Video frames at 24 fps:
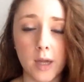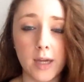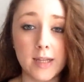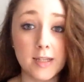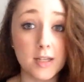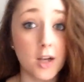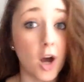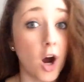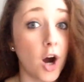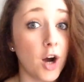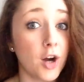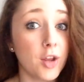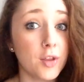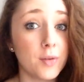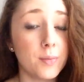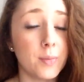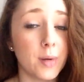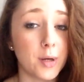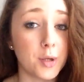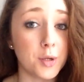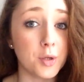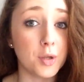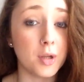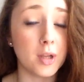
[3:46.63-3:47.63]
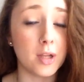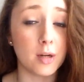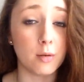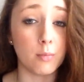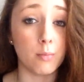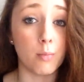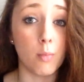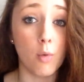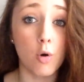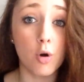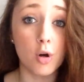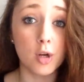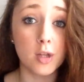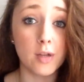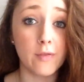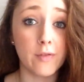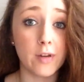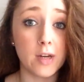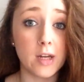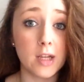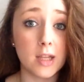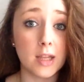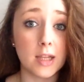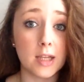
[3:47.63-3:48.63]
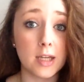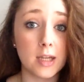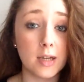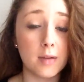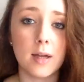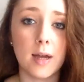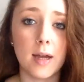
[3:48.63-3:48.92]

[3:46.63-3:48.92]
It's harder, but you learn more definitely.